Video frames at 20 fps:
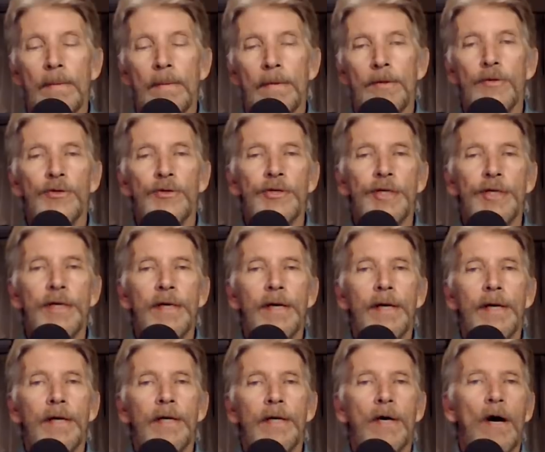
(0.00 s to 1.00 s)
You see,
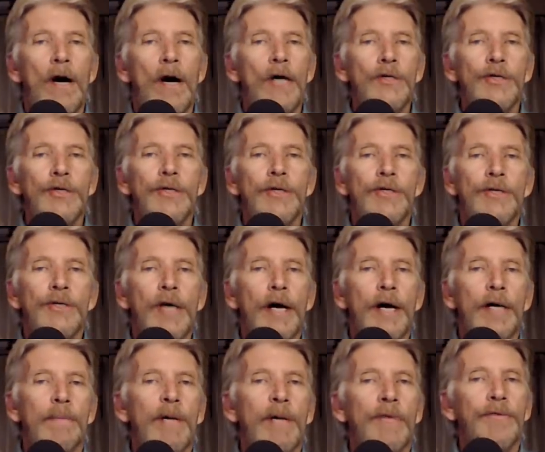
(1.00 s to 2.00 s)
caution is
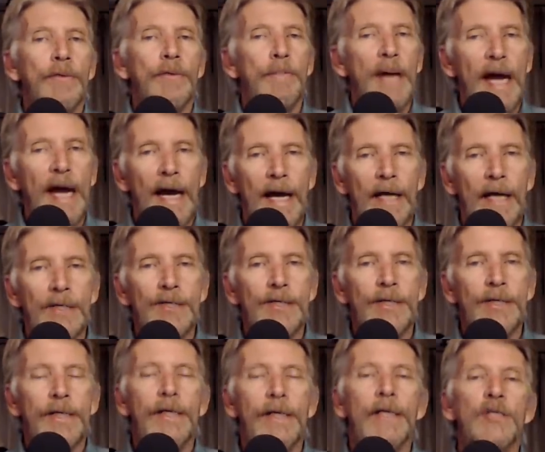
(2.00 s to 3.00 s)
not about the
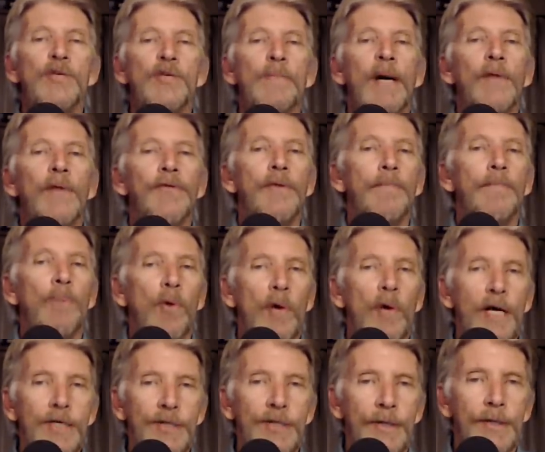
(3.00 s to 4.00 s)
past, it's about the
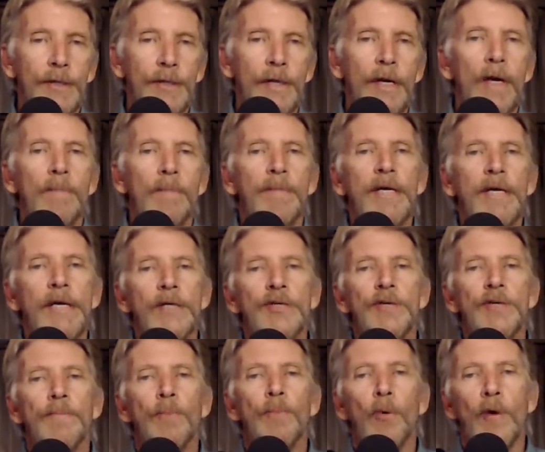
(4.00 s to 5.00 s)
present, because
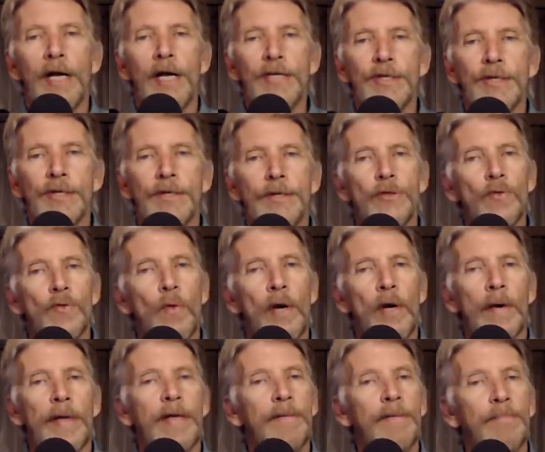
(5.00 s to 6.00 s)
the present is
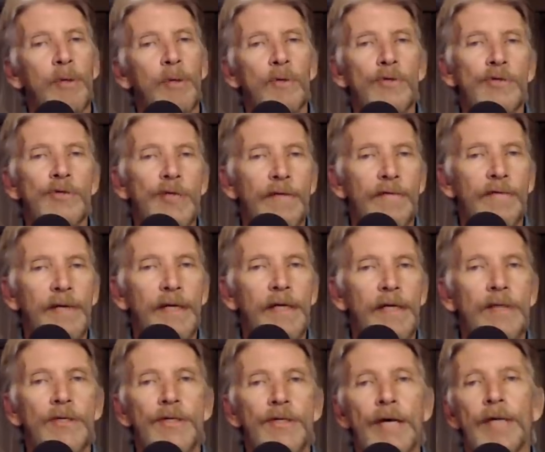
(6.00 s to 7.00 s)
where impulsivity
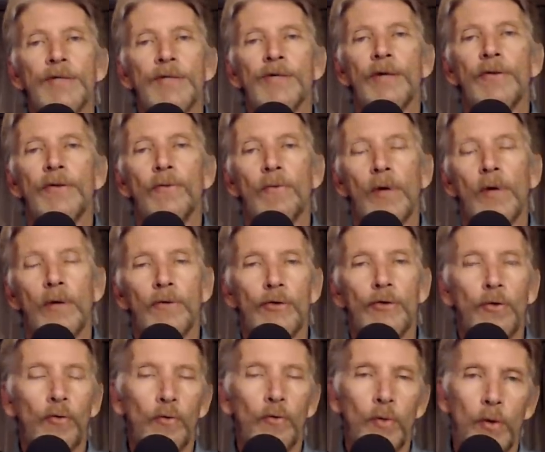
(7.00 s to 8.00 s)
can set us on the road
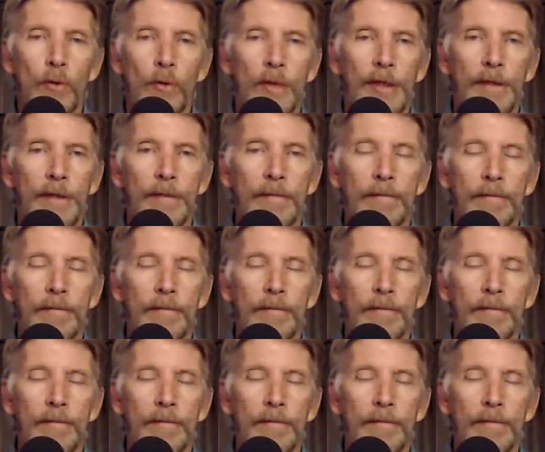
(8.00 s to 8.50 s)
to ruin.